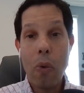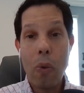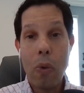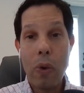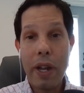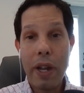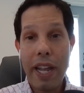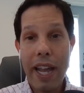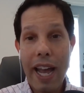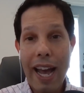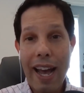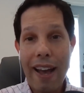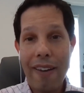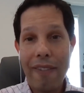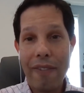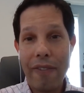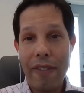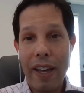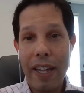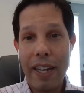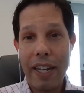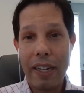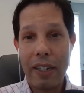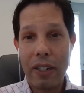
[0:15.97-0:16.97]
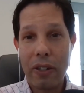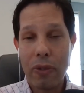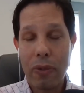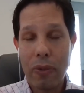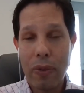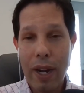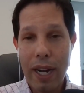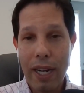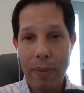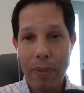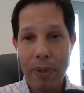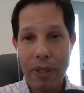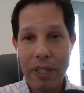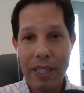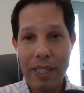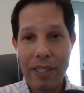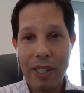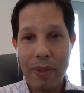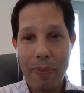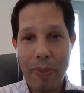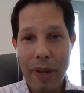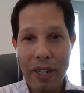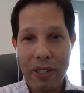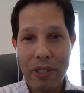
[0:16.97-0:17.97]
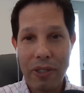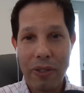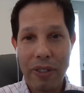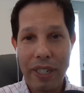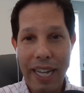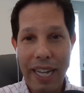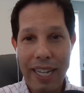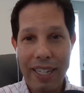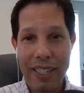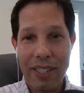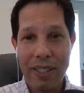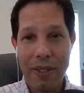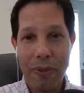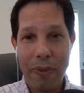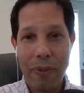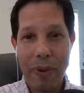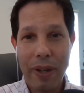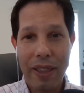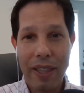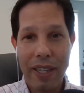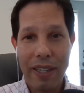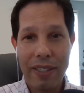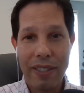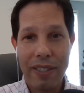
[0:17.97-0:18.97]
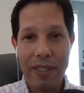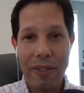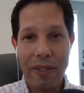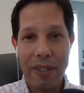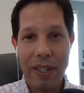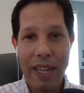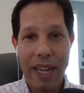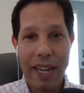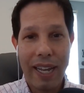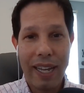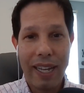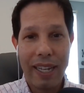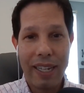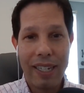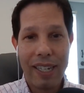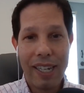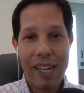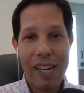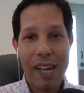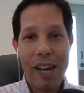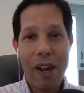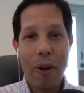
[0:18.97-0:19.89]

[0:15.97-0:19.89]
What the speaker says: We have an incredibly special guest with us today.